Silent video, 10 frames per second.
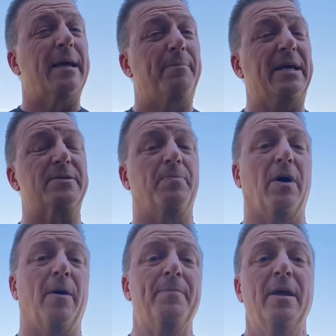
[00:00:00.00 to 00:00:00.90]

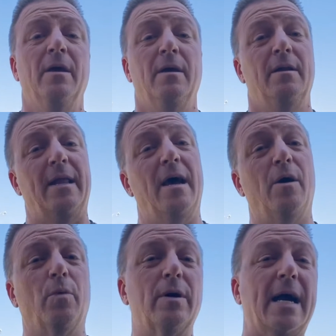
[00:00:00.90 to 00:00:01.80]
baseball. Now,
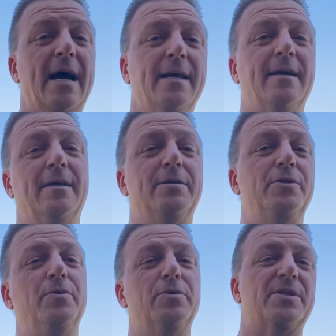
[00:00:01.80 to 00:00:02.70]
we're kind of going to
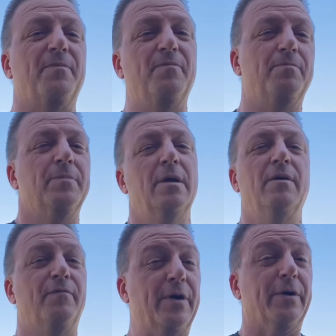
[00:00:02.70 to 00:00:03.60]
do some
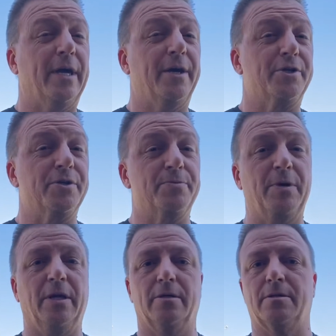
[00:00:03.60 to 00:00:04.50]
variations,
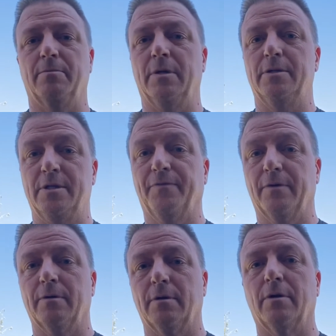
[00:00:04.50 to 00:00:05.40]
meaning some
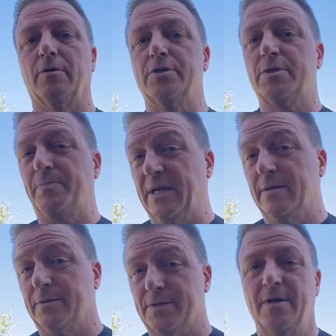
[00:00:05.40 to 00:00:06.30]
different little
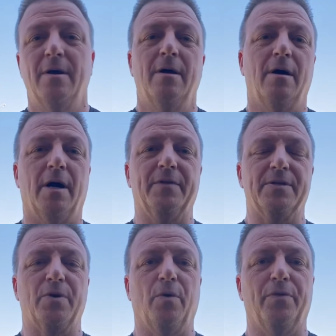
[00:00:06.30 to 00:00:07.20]
spins on
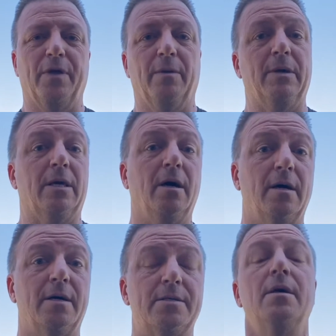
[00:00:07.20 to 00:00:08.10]
this whole thing
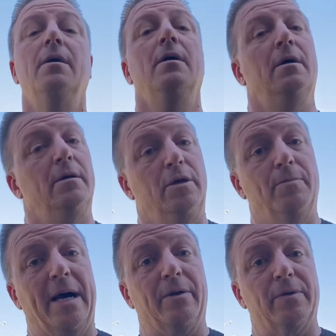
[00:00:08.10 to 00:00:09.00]
because you
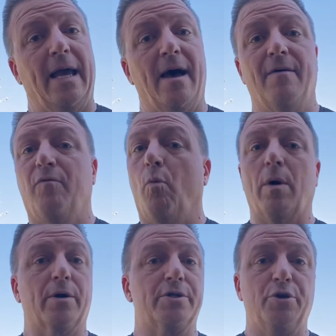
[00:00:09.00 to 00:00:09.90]
might only have
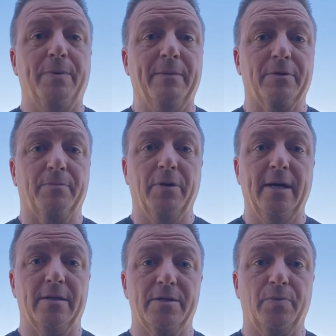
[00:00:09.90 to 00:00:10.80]
one or two people to
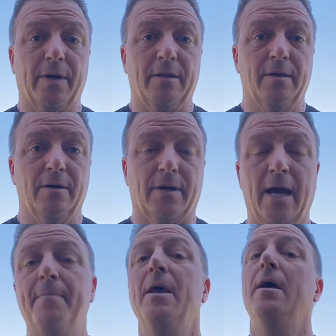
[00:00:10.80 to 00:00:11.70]
play this with,
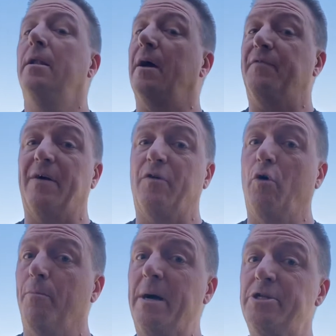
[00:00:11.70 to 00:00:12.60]
okay? Now, if you have a
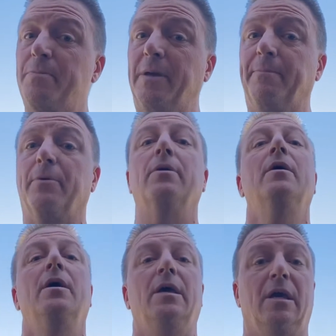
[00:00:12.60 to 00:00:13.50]
whole bunch of people,
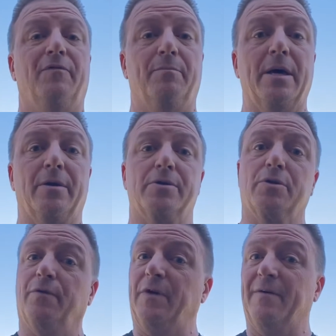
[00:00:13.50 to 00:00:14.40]
even better.
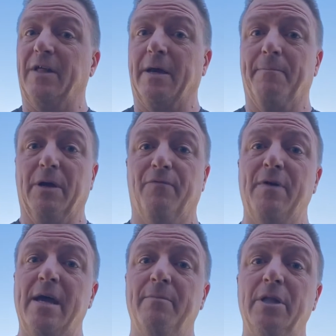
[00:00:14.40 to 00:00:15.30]
So if you have like a big
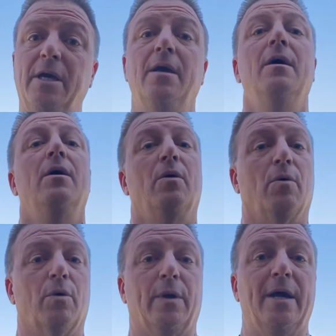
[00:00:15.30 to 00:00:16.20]
family
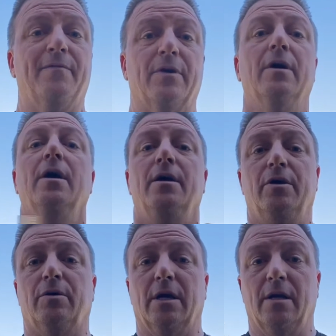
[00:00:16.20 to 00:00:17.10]
or whatever,
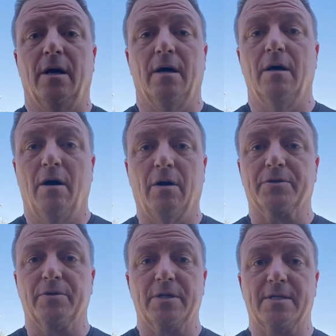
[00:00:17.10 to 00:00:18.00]
you can
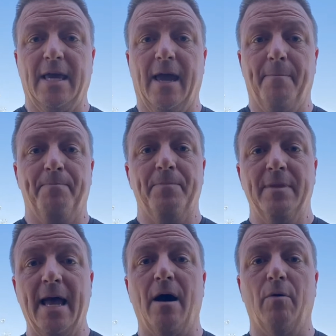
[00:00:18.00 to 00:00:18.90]
alter this game.
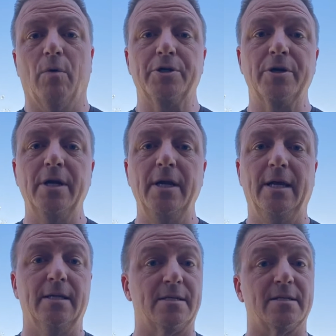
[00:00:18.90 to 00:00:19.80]
Now, what you're gonna
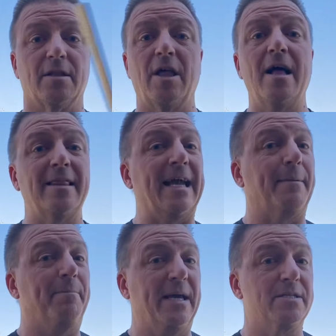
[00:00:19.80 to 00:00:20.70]
need, this is a lot
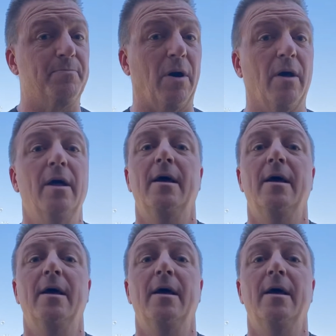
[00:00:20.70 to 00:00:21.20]
like baseball.